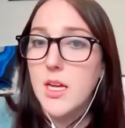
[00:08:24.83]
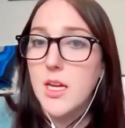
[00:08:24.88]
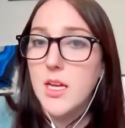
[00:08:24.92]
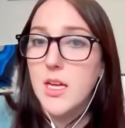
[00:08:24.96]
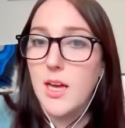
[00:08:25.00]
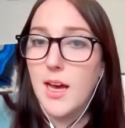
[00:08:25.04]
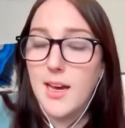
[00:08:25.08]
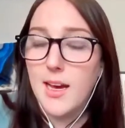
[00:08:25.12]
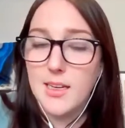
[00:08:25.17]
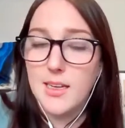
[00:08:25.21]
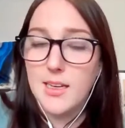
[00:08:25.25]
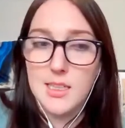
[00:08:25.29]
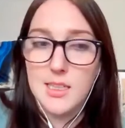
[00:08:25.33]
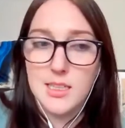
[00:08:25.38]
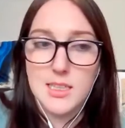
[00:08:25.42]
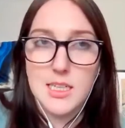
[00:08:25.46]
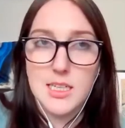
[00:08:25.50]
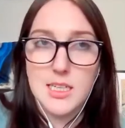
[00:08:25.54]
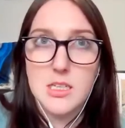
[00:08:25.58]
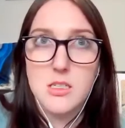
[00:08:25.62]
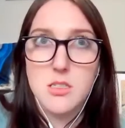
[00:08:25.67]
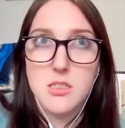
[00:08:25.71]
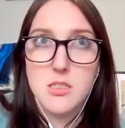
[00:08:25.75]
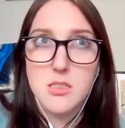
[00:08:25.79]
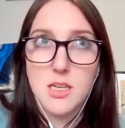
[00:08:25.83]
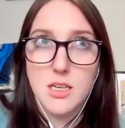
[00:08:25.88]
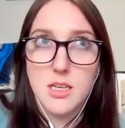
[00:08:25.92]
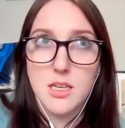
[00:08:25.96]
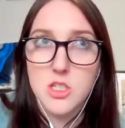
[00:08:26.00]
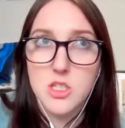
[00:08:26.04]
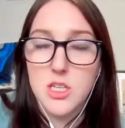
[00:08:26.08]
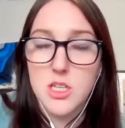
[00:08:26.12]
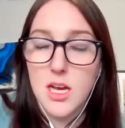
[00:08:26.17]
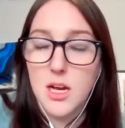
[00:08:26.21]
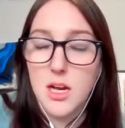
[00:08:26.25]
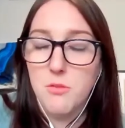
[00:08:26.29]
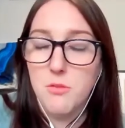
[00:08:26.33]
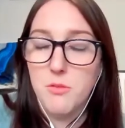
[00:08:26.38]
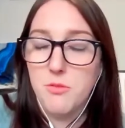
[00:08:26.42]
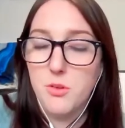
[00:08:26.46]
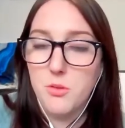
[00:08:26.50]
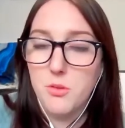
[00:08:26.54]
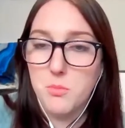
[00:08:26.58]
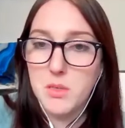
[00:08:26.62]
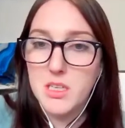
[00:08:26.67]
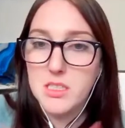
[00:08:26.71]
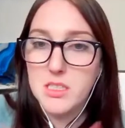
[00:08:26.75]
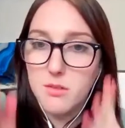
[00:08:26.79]
I think that's such a helpful
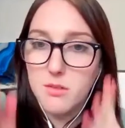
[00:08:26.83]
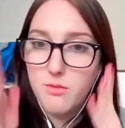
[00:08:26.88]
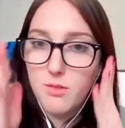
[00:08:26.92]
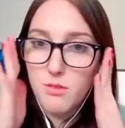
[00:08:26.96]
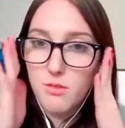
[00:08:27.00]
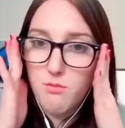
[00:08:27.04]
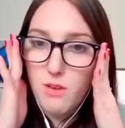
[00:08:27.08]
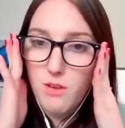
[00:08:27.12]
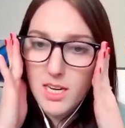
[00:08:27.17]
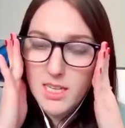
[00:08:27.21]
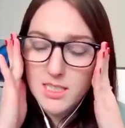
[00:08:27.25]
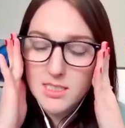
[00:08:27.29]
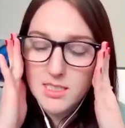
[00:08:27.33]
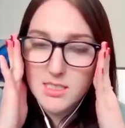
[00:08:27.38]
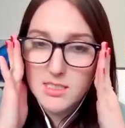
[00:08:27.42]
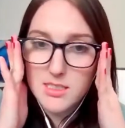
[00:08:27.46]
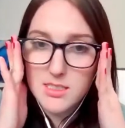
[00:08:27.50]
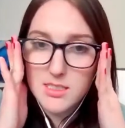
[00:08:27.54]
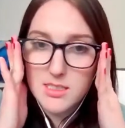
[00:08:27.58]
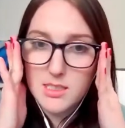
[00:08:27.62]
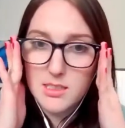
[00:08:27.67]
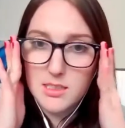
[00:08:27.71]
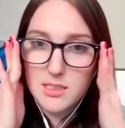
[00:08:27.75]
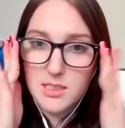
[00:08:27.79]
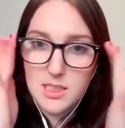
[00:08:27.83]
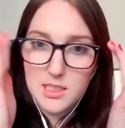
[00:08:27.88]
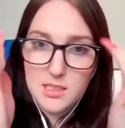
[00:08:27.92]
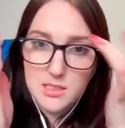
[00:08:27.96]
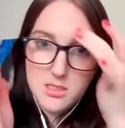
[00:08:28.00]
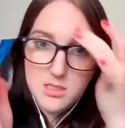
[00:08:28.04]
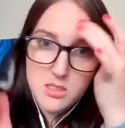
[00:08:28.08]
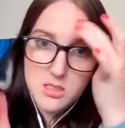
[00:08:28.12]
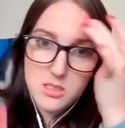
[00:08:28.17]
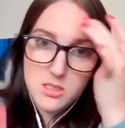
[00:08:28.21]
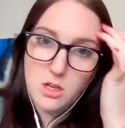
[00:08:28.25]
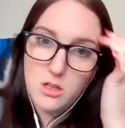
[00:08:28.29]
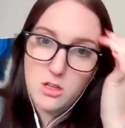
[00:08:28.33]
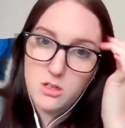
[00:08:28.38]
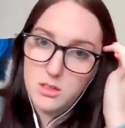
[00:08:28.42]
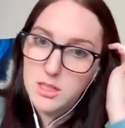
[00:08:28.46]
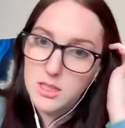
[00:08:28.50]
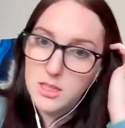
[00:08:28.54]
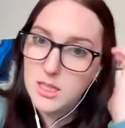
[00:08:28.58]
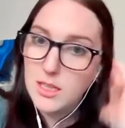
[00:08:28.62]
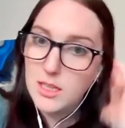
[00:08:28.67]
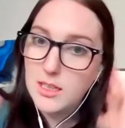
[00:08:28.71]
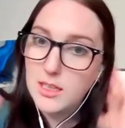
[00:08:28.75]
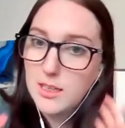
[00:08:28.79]
piece of advice, is to like start
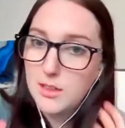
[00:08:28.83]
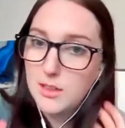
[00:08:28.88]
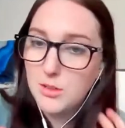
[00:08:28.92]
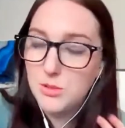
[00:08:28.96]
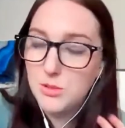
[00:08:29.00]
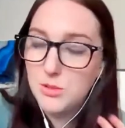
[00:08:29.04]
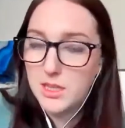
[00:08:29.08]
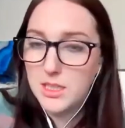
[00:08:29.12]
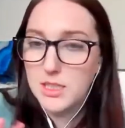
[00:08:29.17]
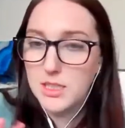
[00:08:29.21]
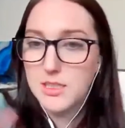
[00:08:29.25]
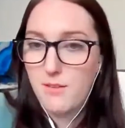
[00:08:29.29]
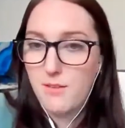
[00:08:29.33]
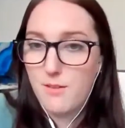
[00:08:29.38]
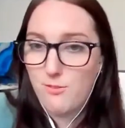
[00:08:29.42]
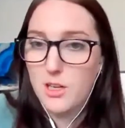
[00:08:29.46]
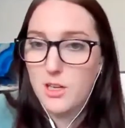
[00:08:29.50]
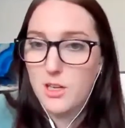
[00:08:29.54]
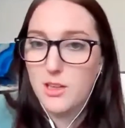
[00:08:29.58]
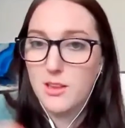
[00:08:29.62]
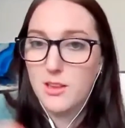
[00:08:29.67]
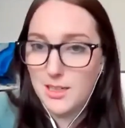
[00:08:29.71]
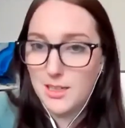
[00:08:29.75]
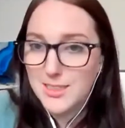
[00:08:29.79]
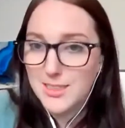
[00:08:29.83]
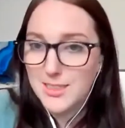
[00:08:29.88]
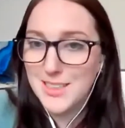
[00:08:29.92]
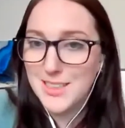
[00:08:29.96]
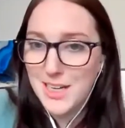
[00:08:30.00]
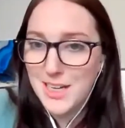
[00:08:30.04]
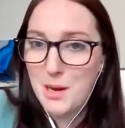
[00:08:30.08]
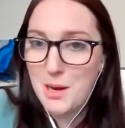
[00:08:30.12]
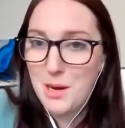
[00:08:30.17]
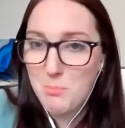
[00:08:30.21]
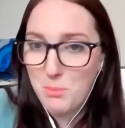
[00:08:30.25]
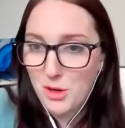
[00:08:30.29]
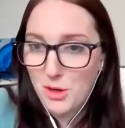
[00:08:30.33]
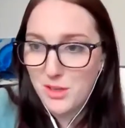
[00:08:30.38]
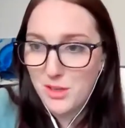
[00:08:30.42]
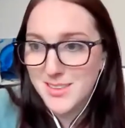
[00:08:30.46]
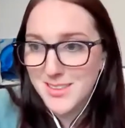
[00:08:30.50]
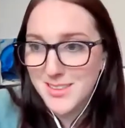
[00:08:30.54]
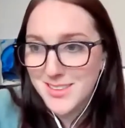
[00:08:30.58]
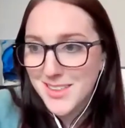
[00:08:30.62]
thinking with a different thinking cap on.